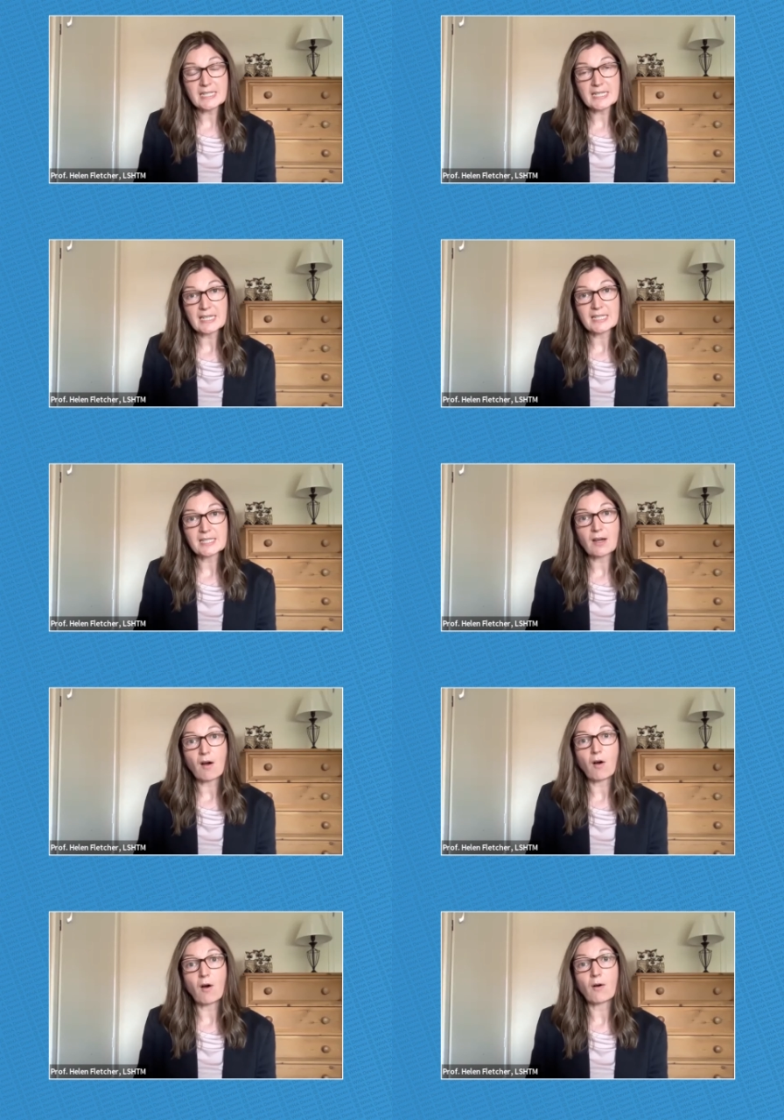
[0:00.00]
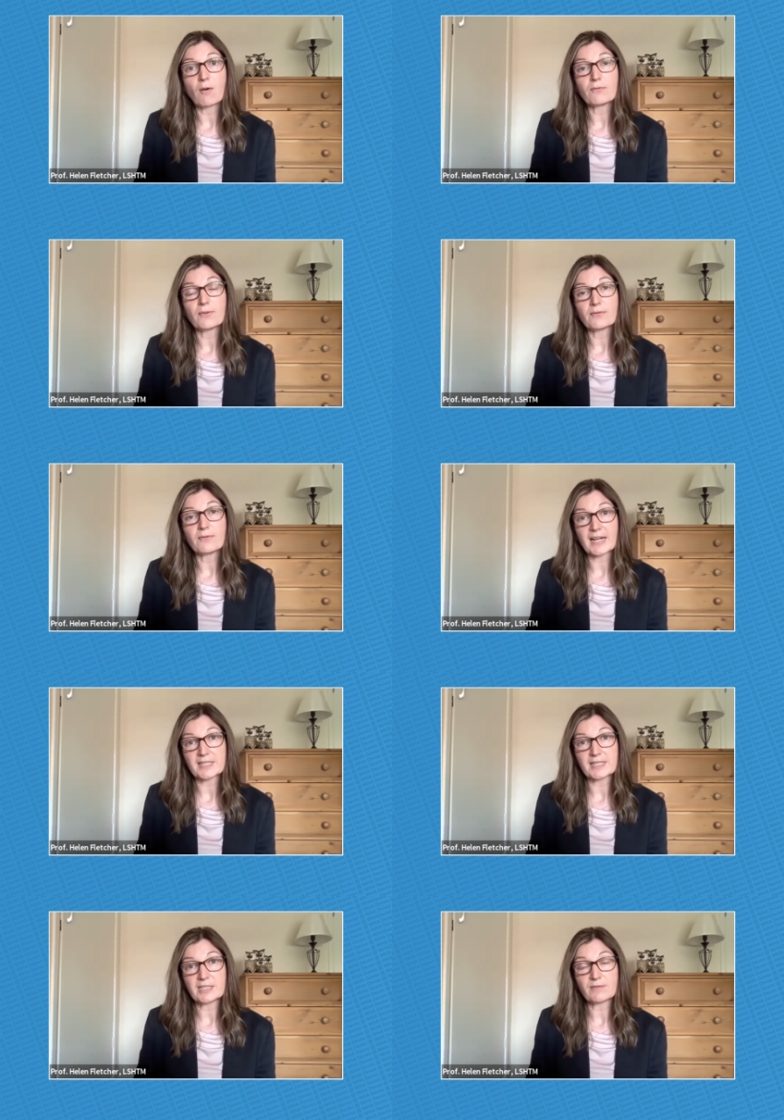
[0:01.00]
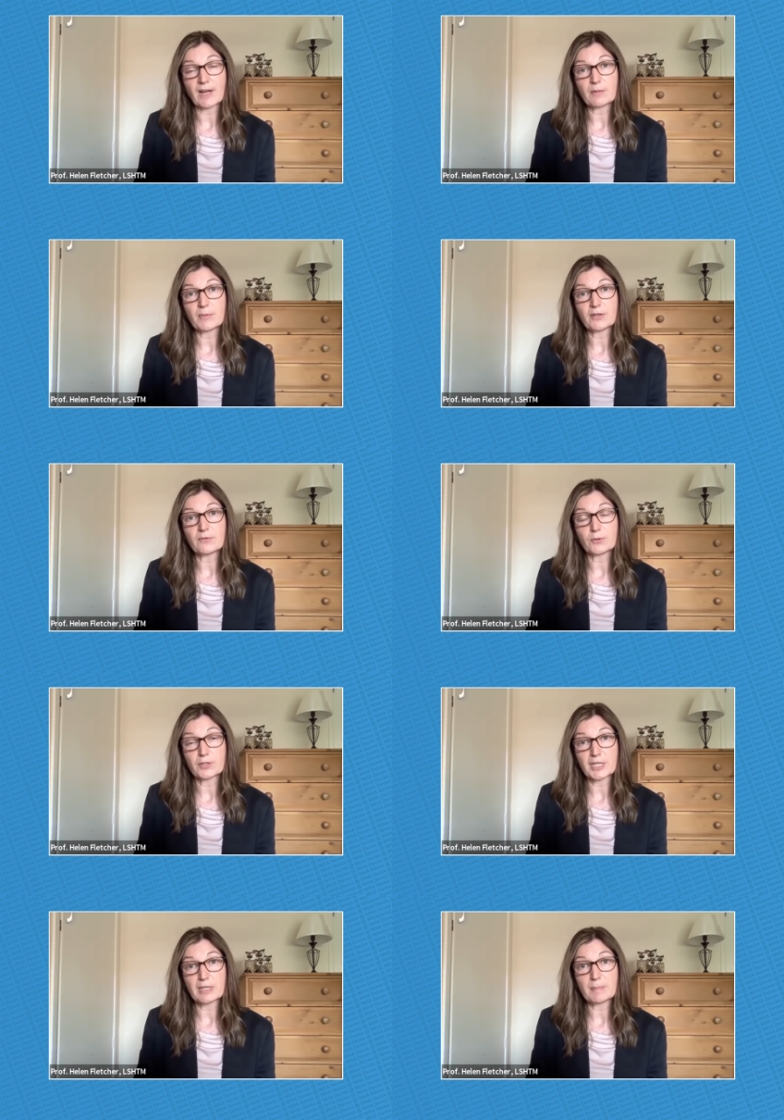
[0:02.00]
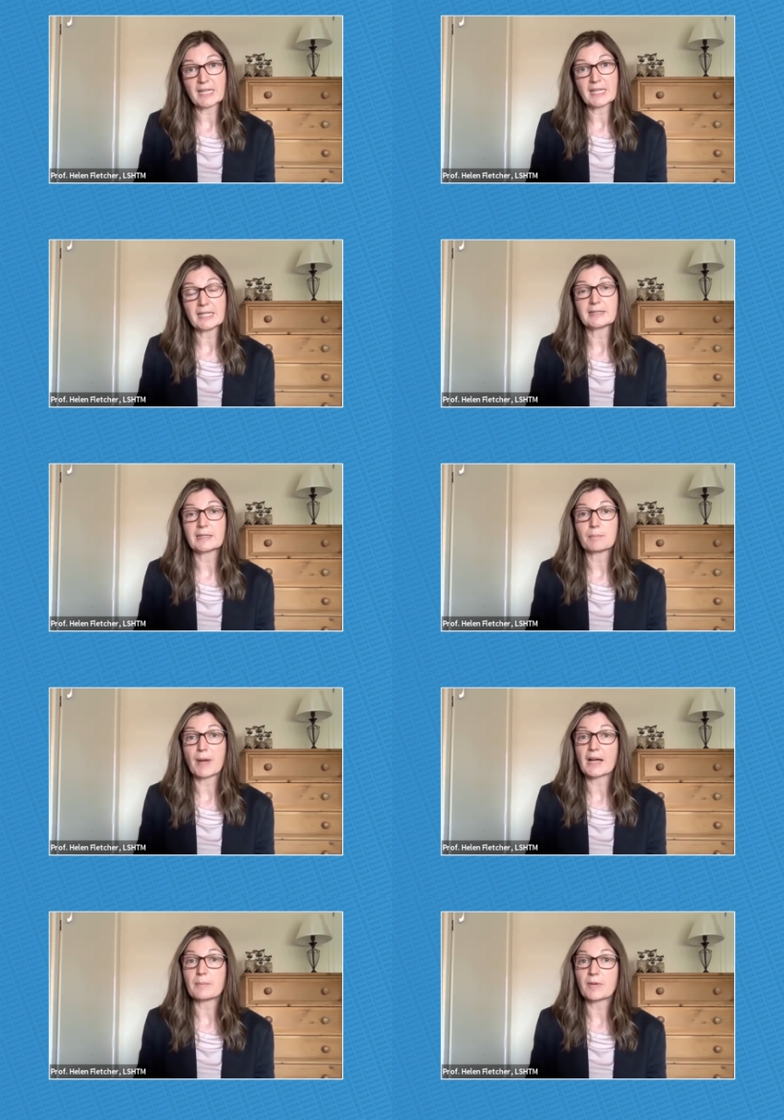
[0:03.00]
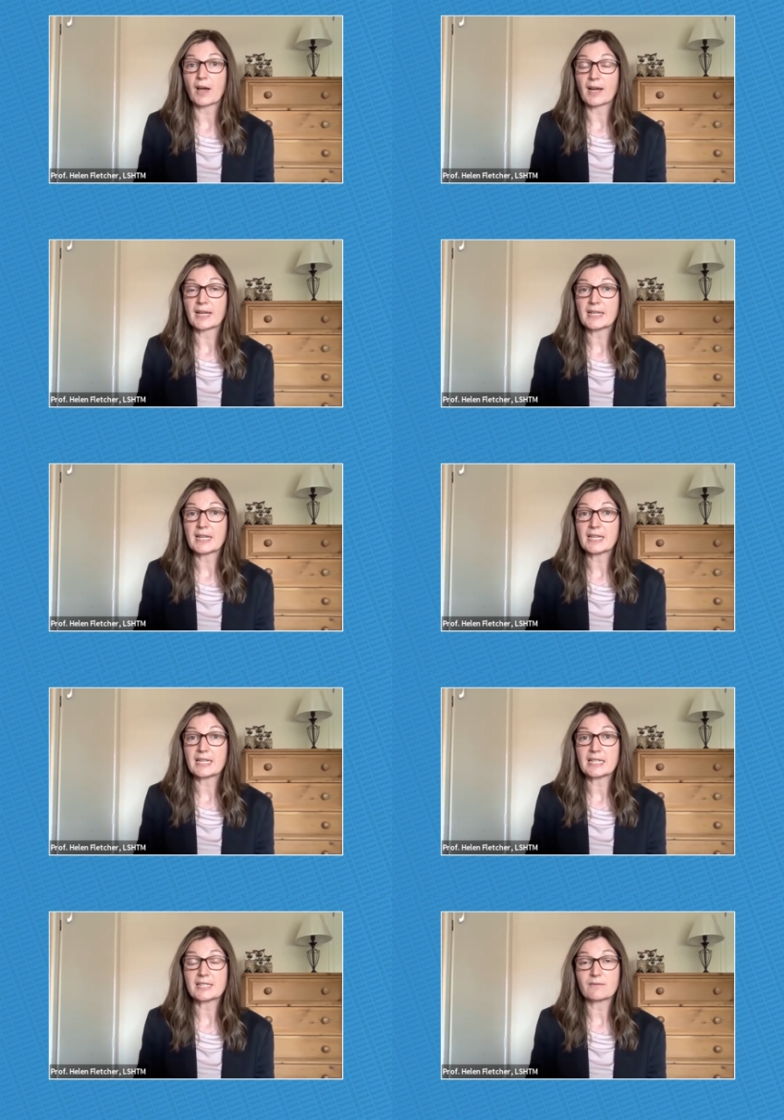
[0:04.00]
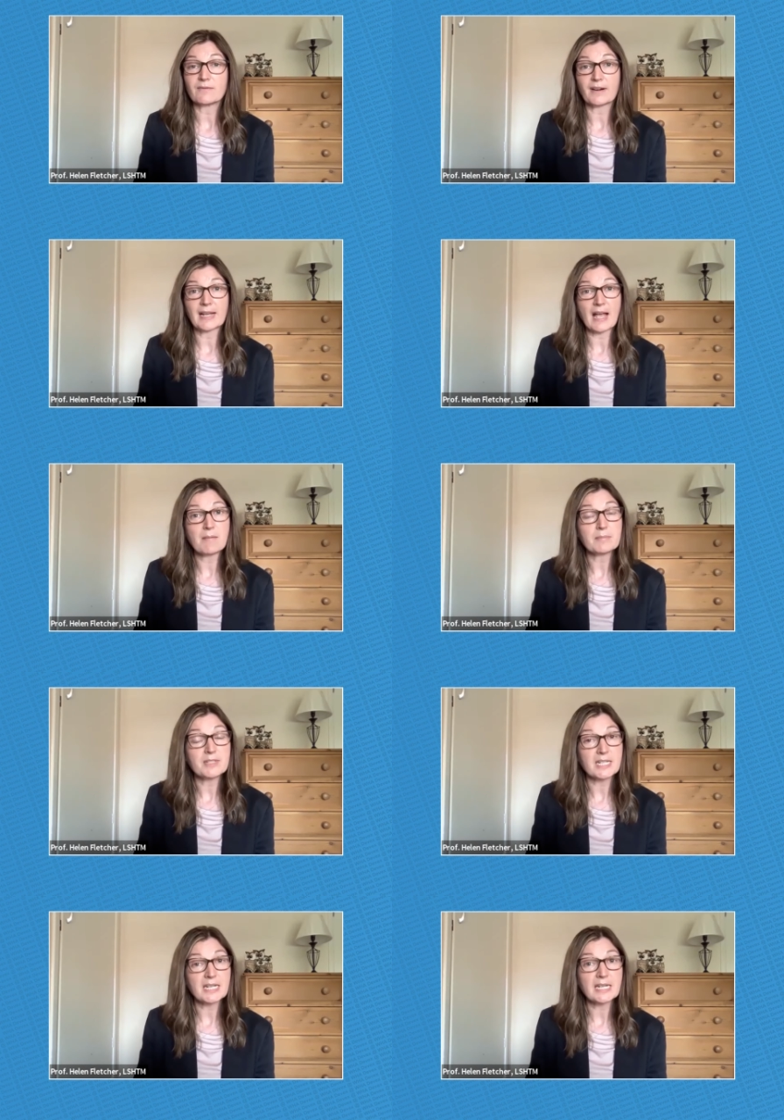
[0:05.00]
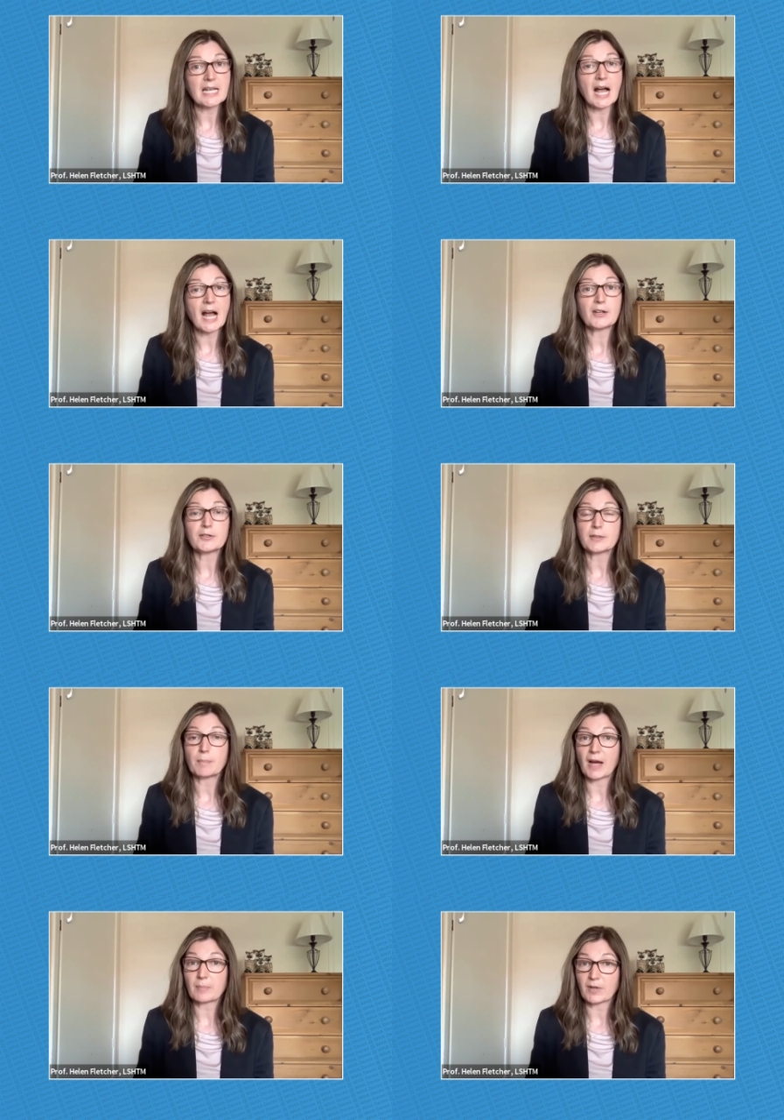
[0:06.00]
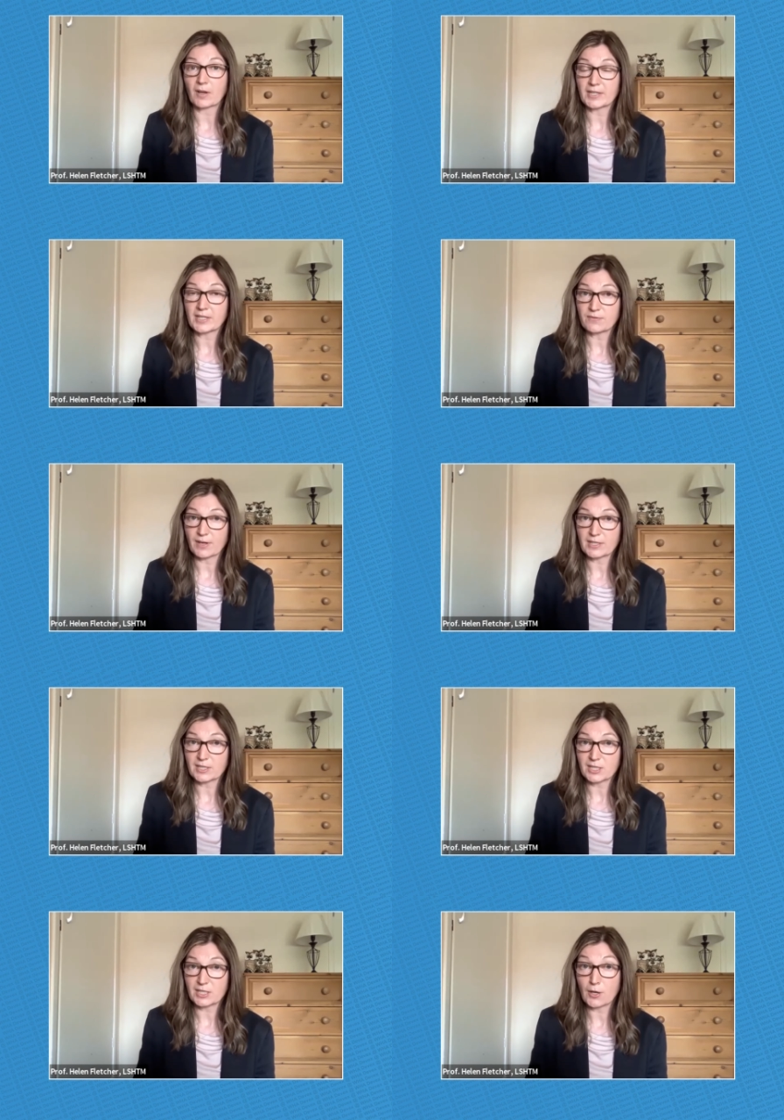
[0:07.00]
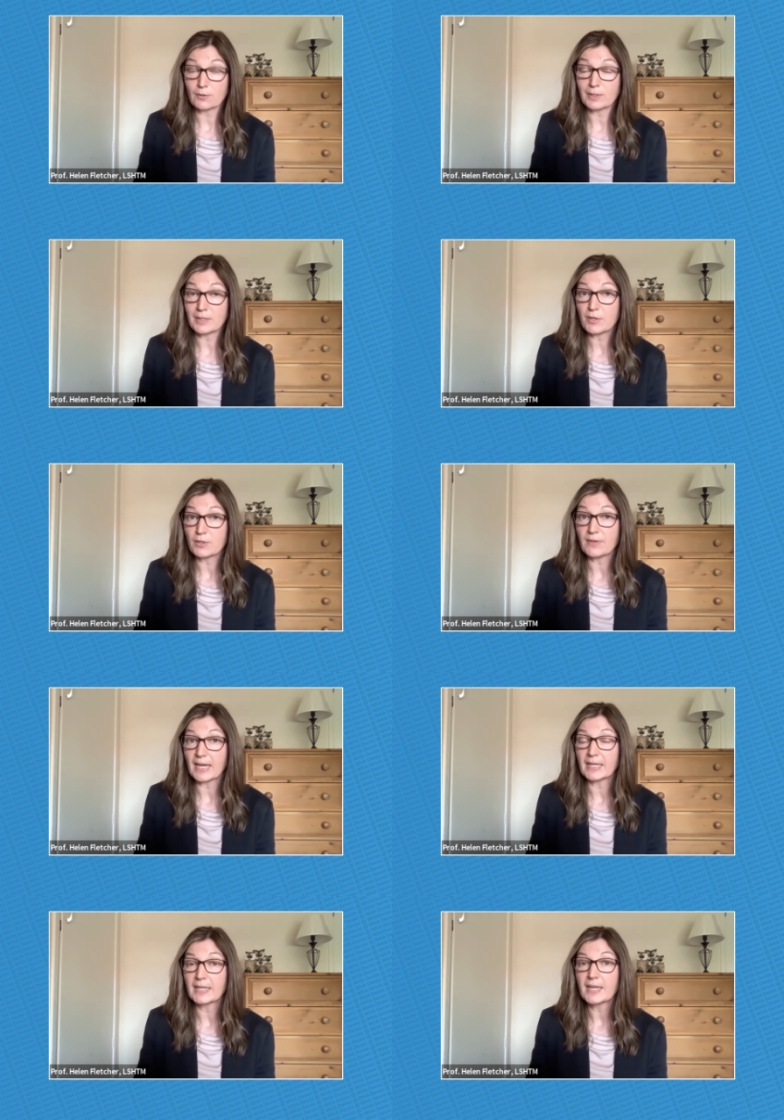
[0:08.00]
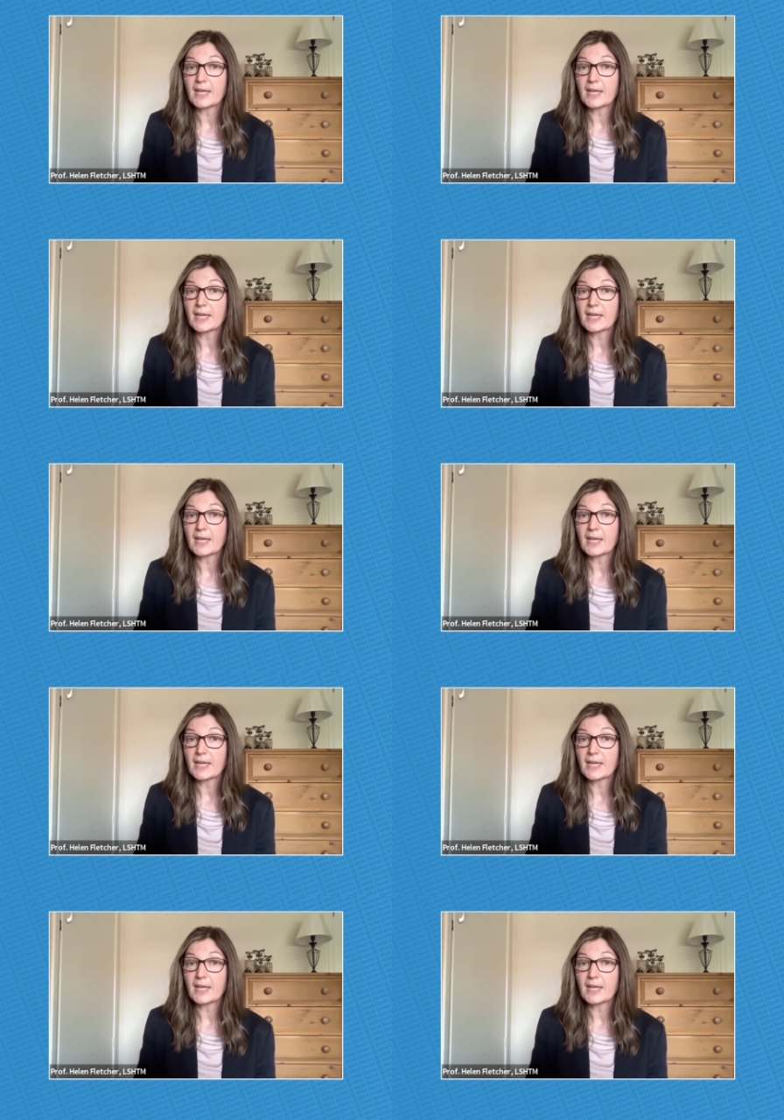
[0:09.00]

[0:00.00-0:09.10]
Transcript: years of vaccine development for TB, the pipeline is very empty and the pipeline is very slowly moving.